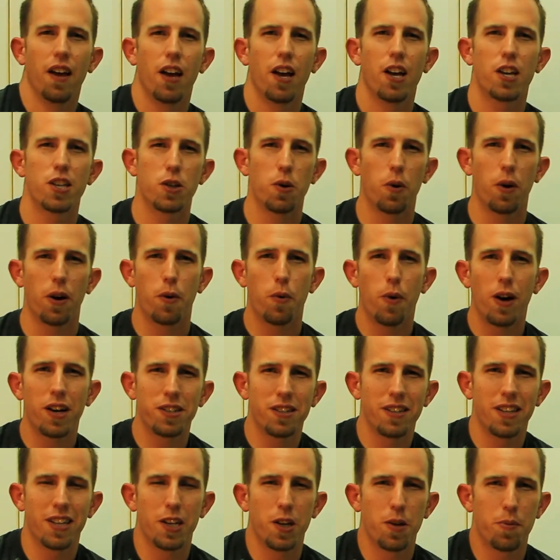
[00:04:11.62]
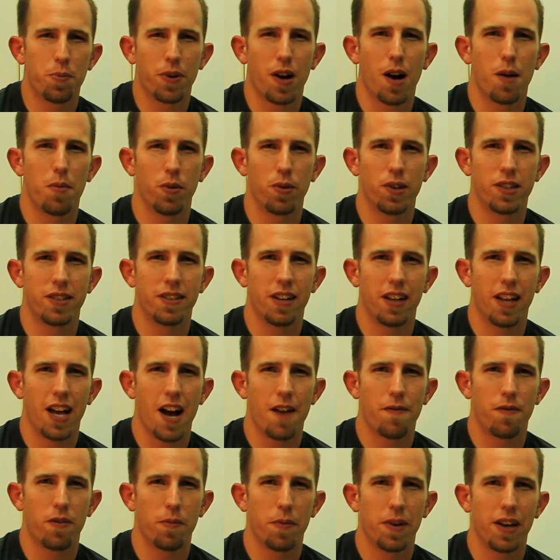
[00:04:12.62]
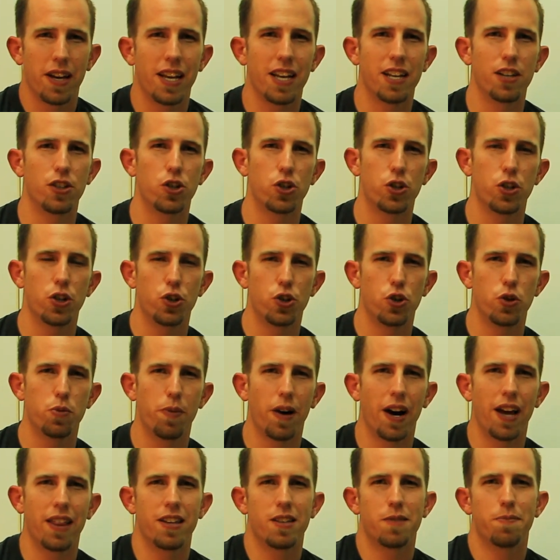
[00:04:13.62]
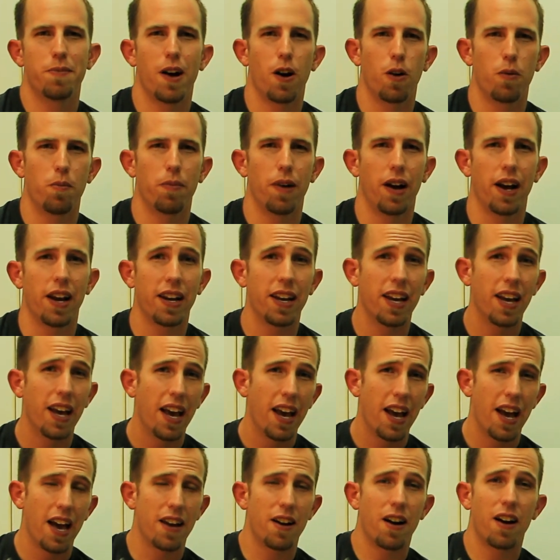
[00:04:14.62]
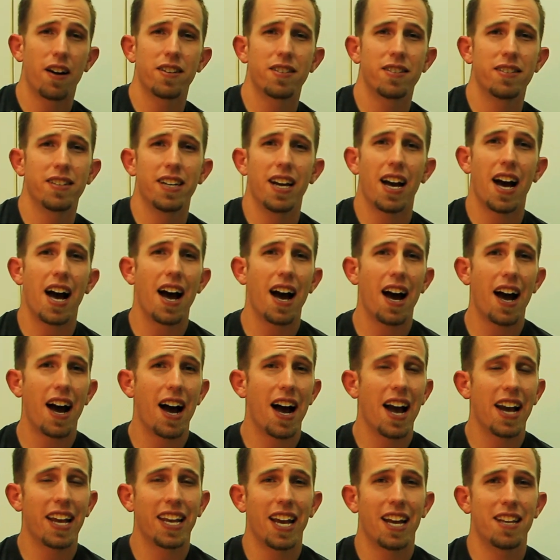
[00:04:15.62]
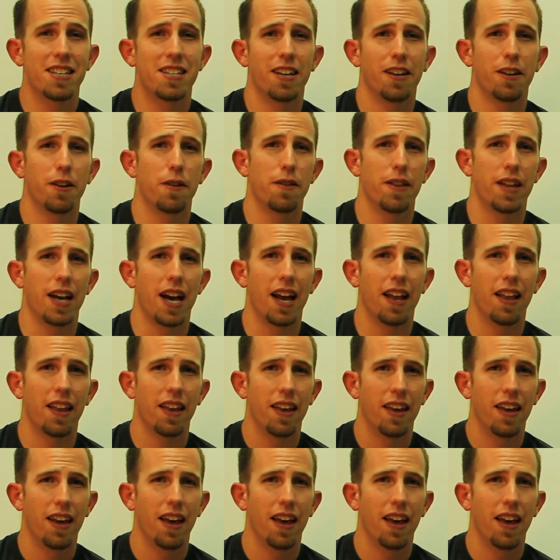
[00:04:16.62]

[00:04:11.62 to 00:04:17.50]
So a question that you probably still have for me is, should you buy this mountain bike? And honestly, I can't tell you that.